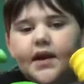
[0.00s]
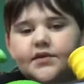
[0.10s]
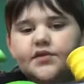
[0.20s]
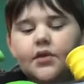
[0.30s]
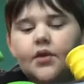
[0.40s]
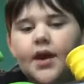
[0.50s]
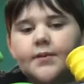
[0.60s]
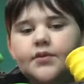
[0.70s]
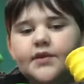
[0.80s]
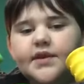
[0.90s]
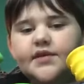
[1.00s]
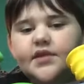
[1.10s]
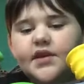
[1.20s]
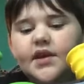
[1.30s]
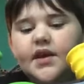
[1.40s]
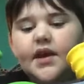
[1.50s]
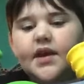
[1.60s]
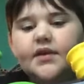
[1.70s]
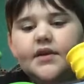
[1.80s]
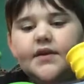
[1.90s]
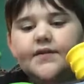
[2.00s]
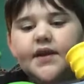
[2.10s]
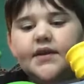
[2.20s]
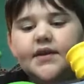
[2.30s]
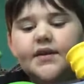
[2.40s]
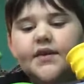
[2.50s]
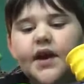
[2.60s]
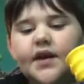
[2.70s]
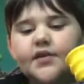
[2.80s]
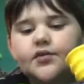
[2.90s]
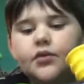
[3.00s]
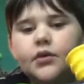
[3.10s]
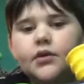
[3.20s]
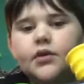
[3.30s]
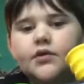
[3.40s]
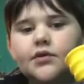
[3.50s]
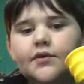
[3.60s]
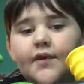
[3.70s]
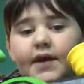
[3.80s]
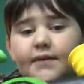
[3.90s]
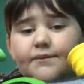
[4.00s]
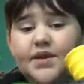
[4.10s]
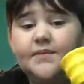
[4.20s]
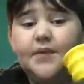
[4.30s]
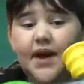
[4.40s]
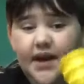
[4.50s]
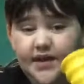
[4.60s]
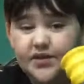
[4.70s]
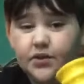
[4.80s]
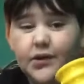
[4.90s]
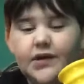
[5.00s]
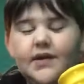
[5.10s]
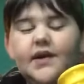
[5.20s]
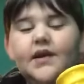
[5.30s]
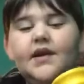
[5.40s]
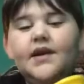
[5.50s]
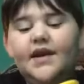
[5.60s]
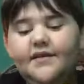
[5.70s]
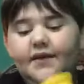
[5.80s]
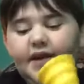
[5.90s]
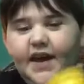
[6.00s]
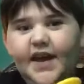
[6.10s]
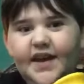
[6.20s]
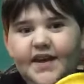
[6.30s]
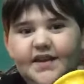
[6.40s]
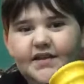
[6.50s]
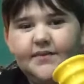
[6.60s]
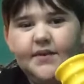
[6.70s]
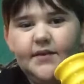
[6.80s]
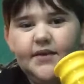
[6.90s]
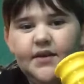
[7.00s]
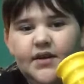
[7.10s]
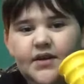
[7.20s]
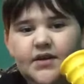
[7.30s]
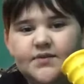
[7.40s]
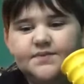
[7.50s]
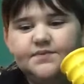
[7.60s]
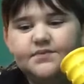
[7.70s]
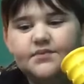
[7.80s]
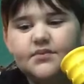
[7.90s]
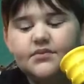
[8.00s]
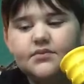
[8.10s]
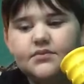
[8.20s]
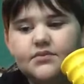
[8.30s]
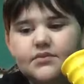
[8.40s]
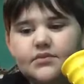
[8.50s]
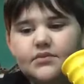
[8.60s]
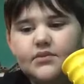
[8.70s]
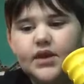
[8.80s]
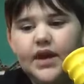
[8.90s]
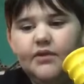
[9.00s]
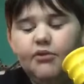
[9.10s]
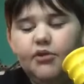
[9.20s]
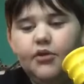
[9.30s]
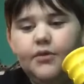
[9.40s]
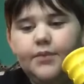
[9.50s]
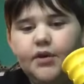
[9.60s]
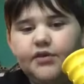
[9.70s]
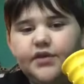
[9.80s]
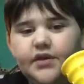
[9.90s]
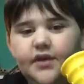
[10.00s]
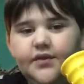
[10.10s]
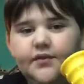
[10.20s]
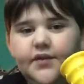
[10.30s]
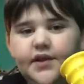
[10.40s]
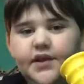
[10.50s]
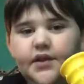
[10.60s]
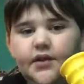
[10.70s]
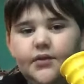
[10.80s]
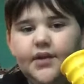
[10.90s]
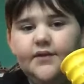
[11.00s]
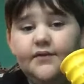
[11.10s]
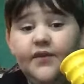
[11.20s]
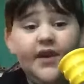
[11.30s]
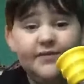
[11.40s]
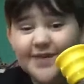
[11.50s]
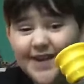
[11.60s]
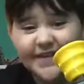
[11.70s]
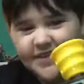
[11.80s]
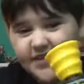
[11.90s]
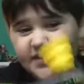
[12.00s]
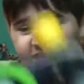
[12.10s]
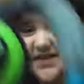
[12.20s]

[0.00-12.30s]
And so I'm going to see if I can get the high school, or if I can beat my high school, And if I can't, um, I will post another video in five minutes.